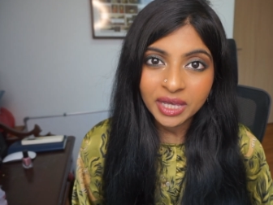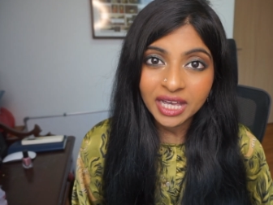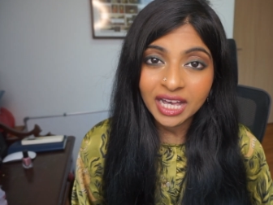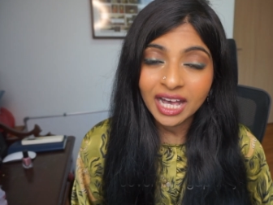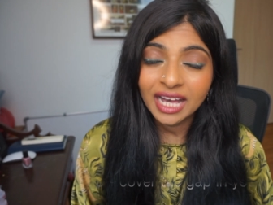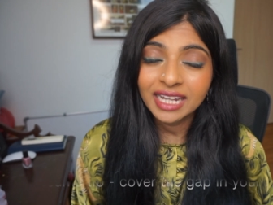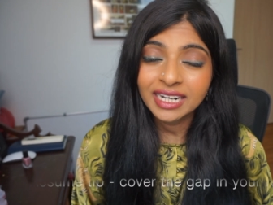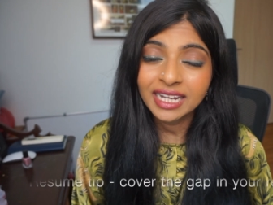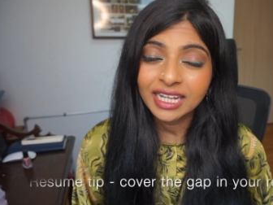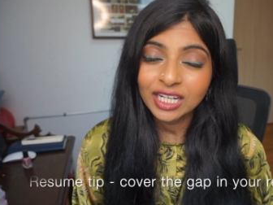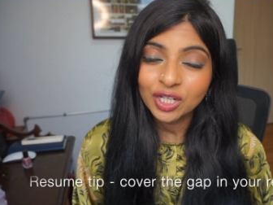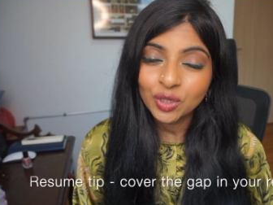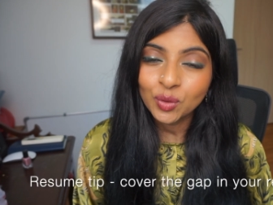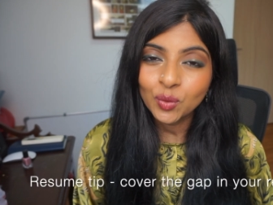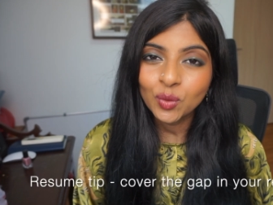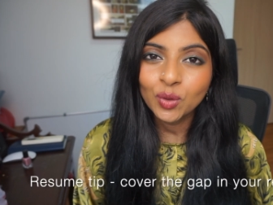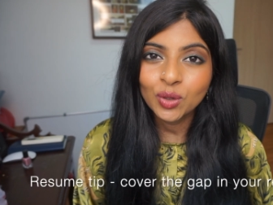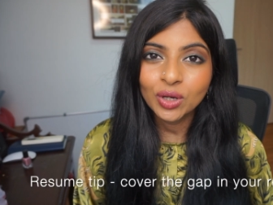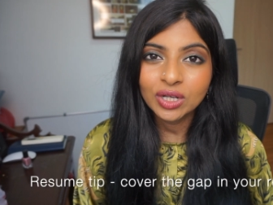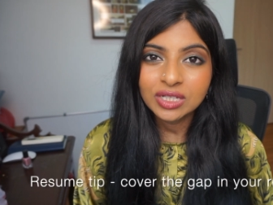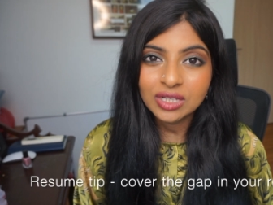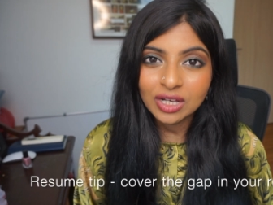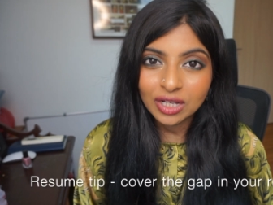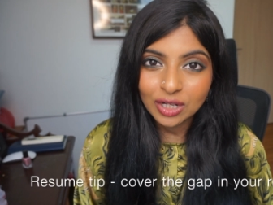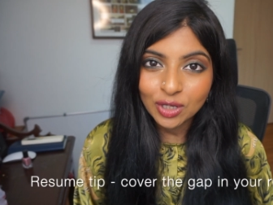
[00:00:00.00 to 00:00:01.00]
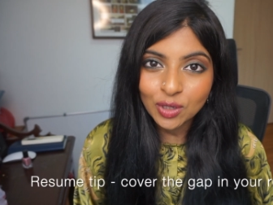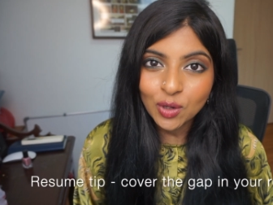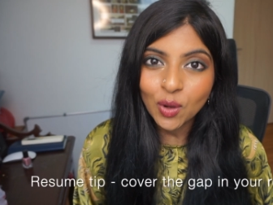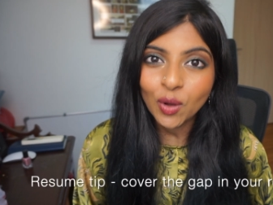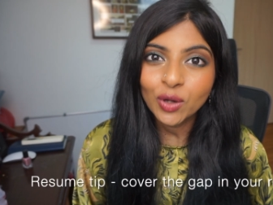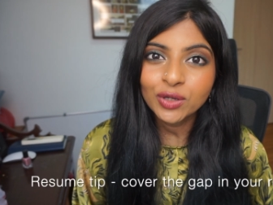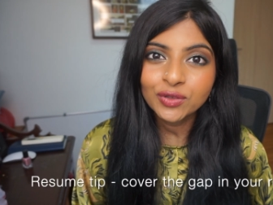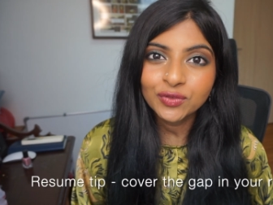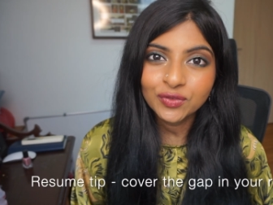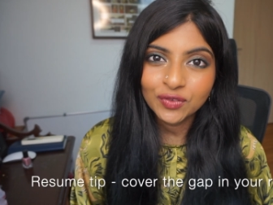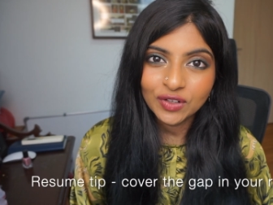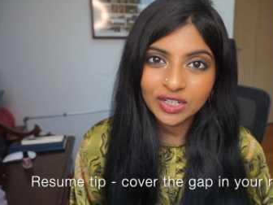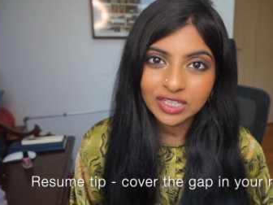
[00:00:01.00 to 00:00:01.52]
and I know a
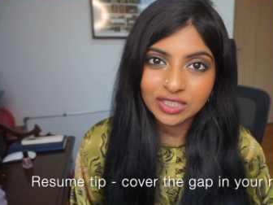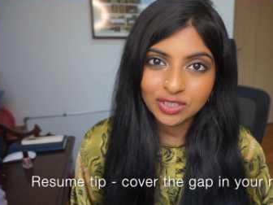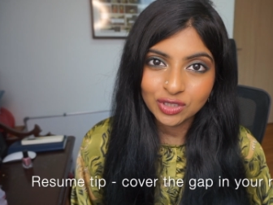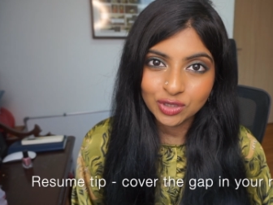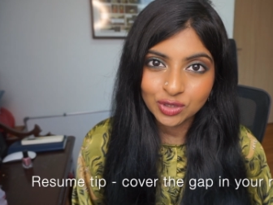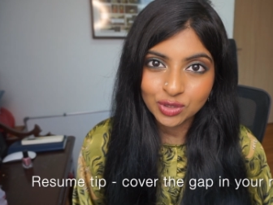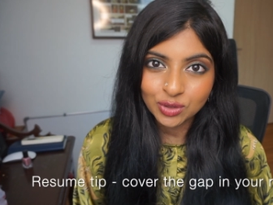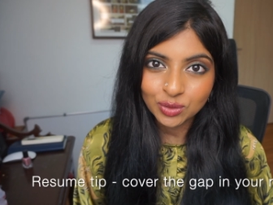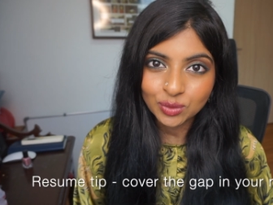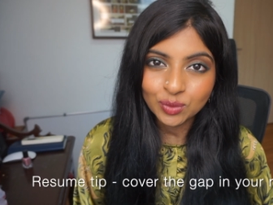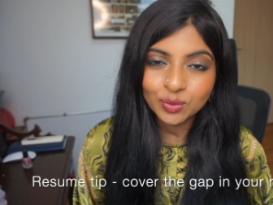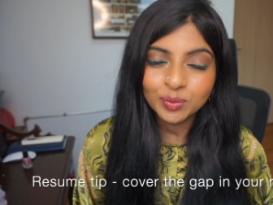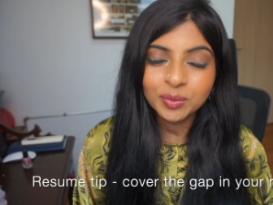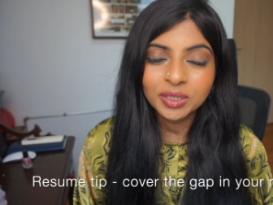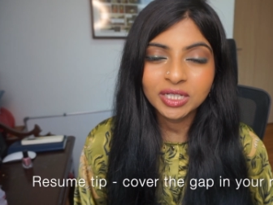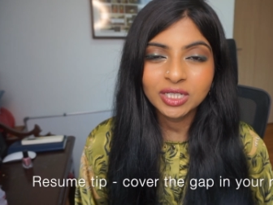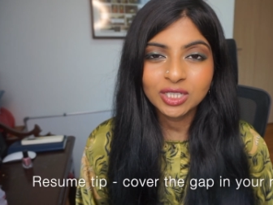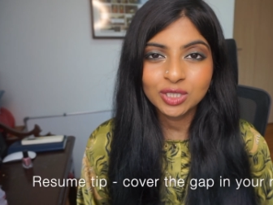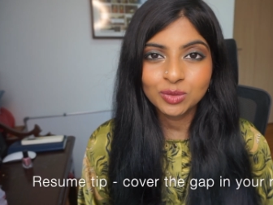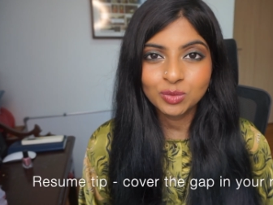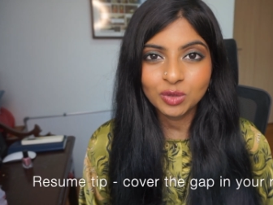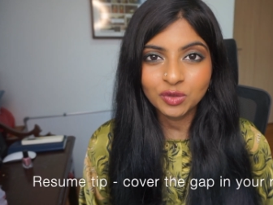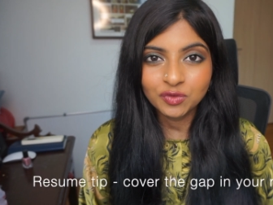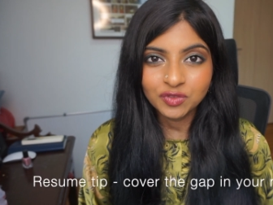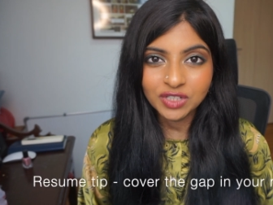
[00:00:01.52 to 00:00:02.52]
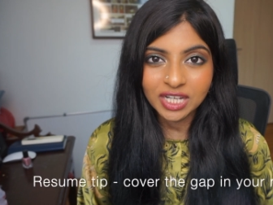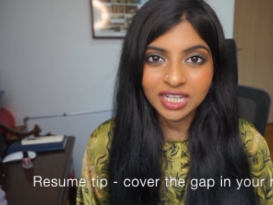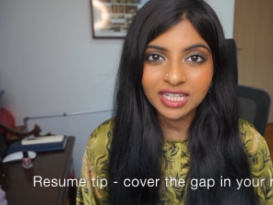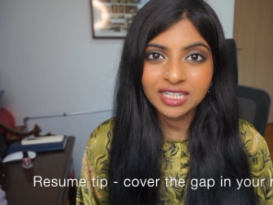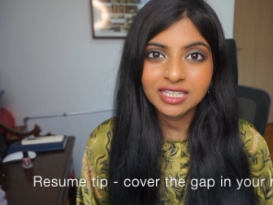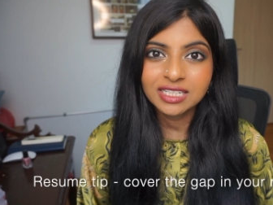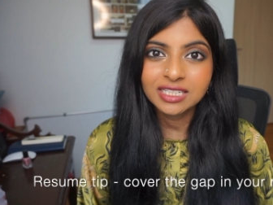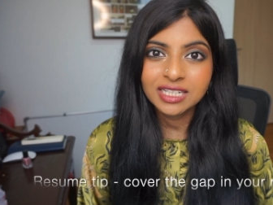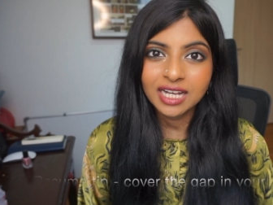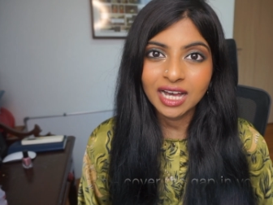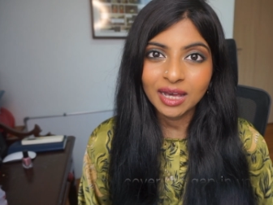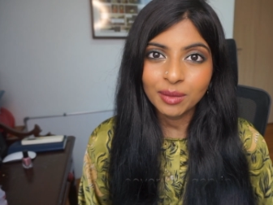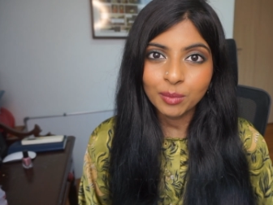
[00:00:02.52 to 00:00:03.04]
lot of us do because we've
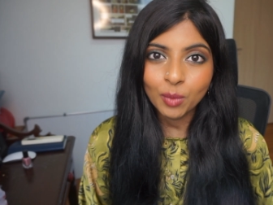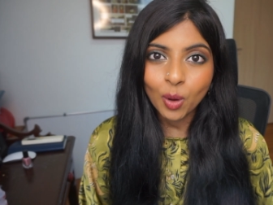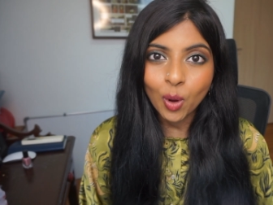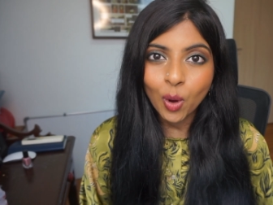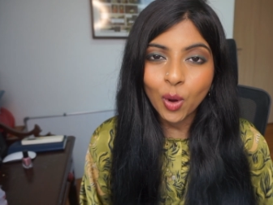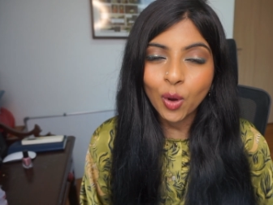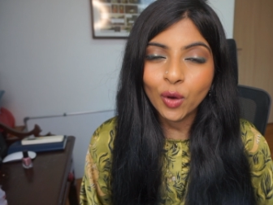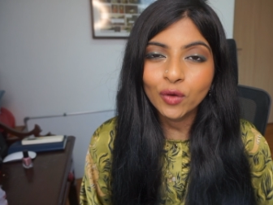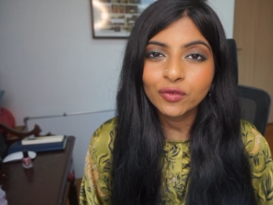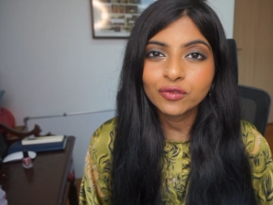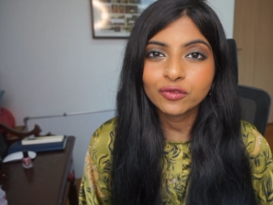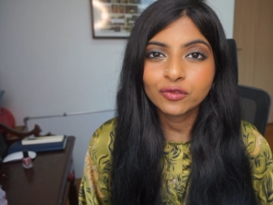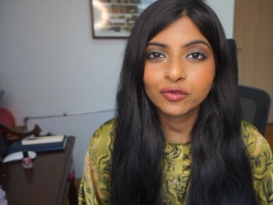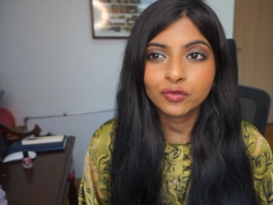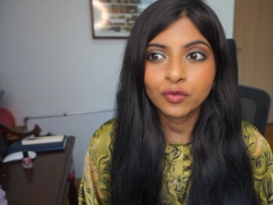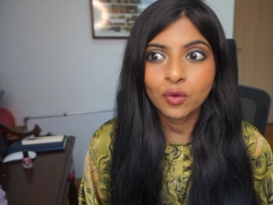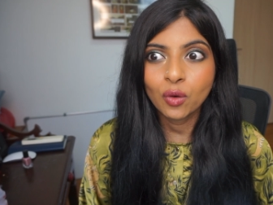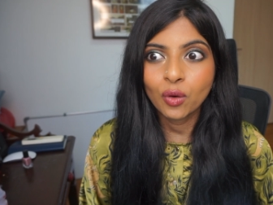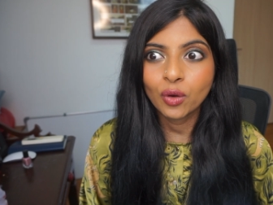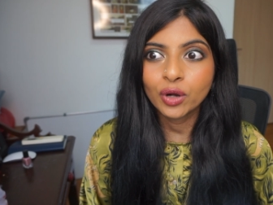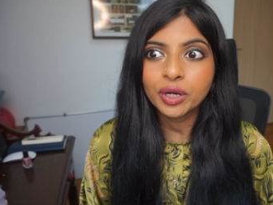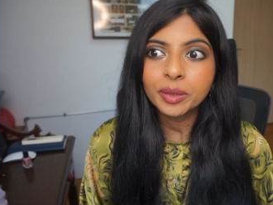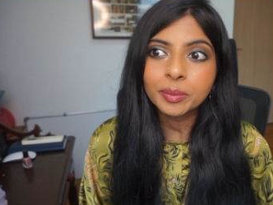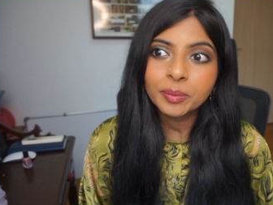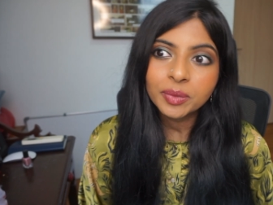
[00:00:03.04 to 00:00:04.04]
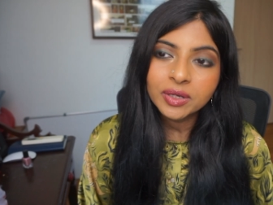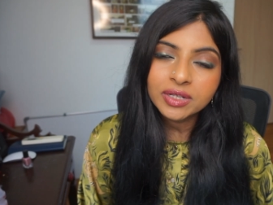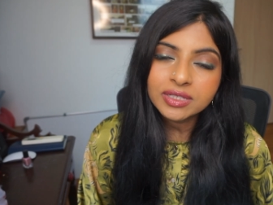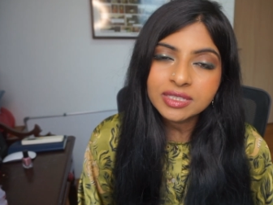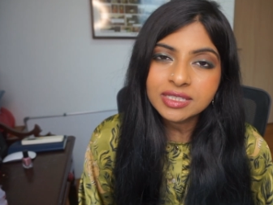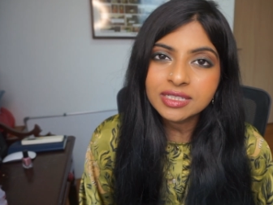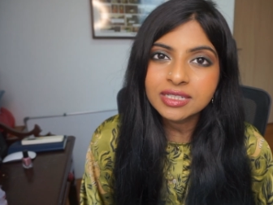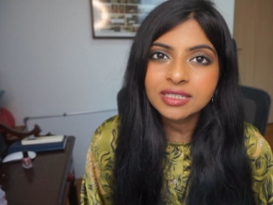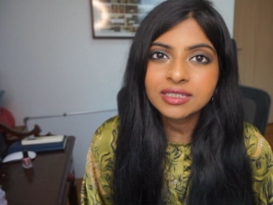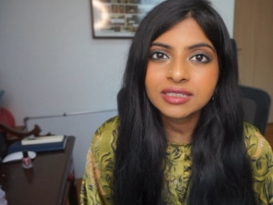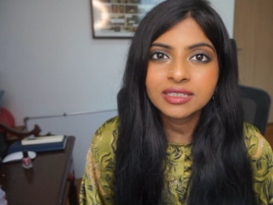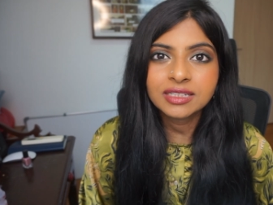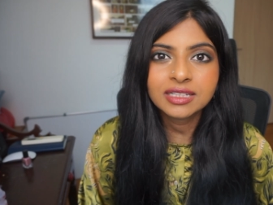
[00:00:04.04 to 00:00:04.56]
taken time off for
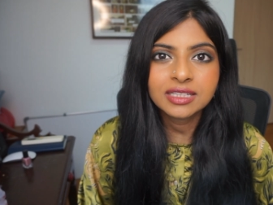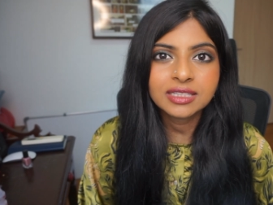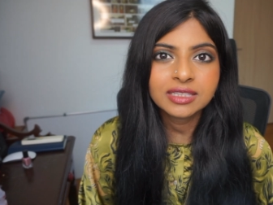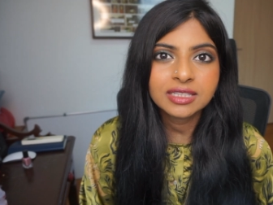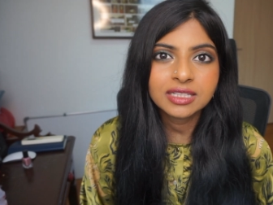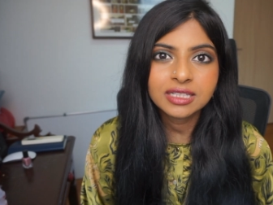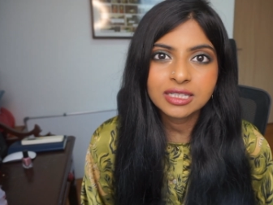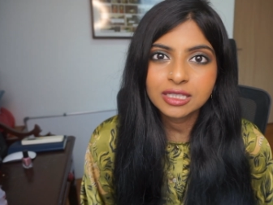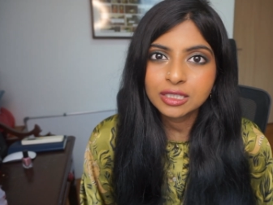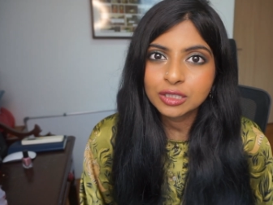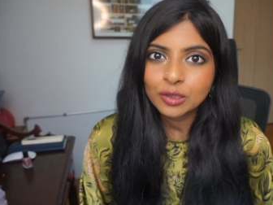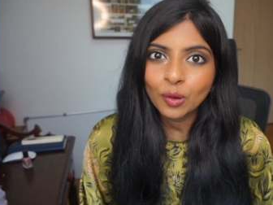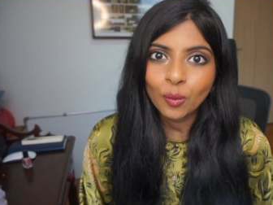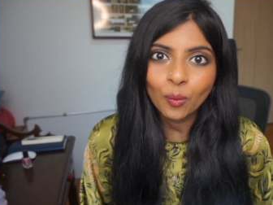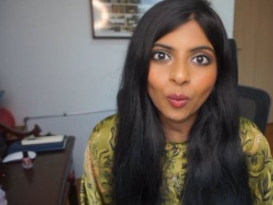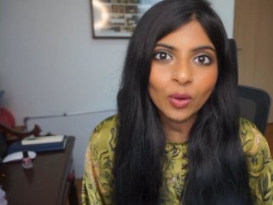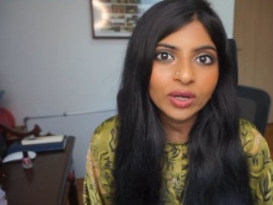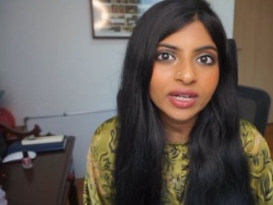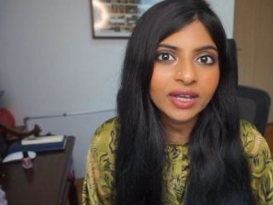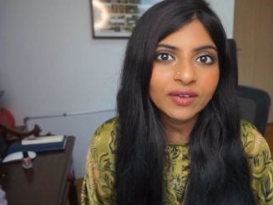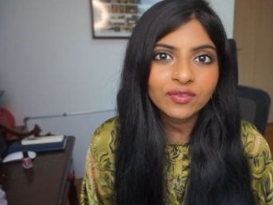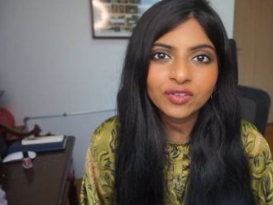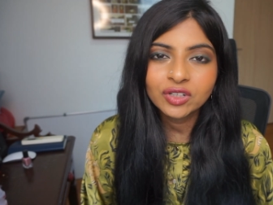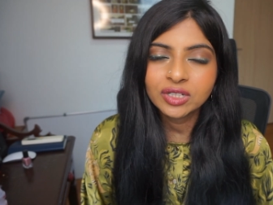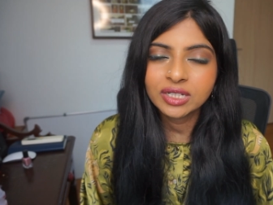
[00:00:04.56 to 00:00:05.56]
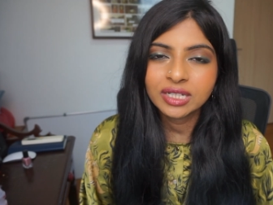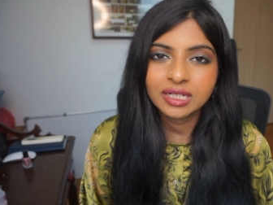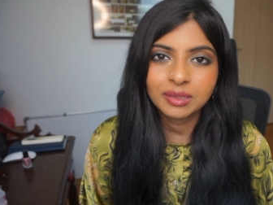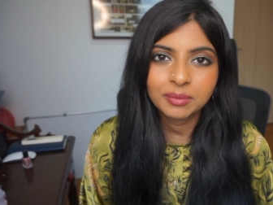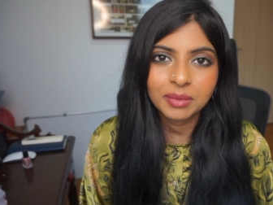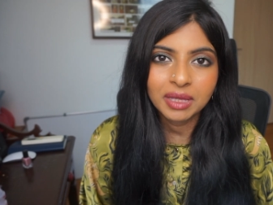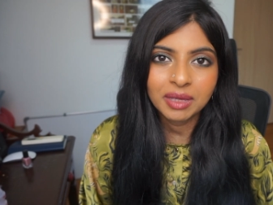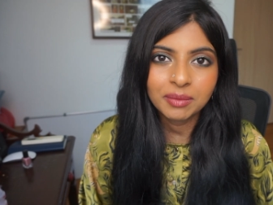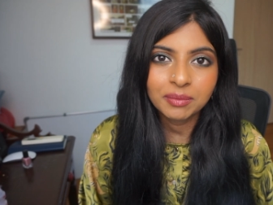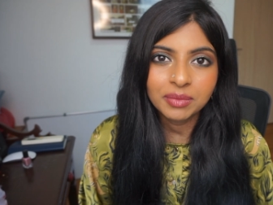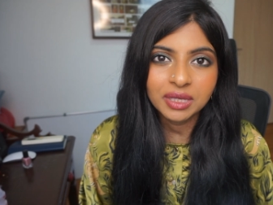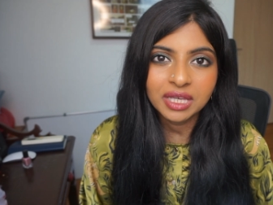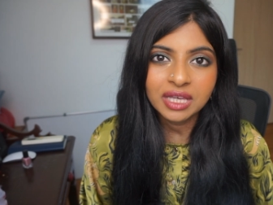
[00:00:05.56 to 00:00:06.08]
personal reasons or whatever it
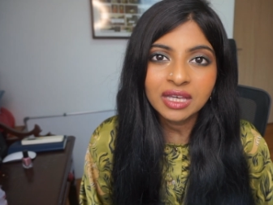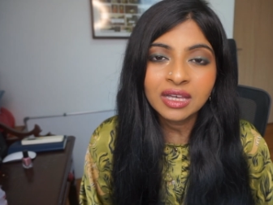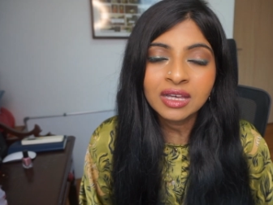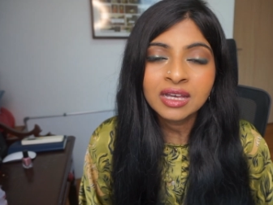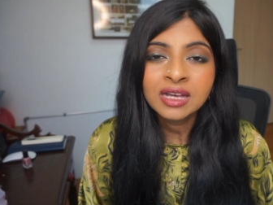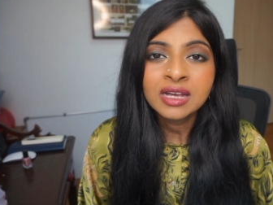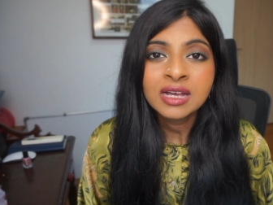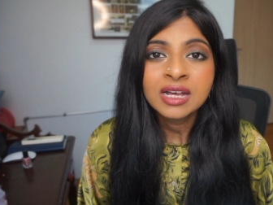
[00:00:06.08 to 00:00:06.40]
may be,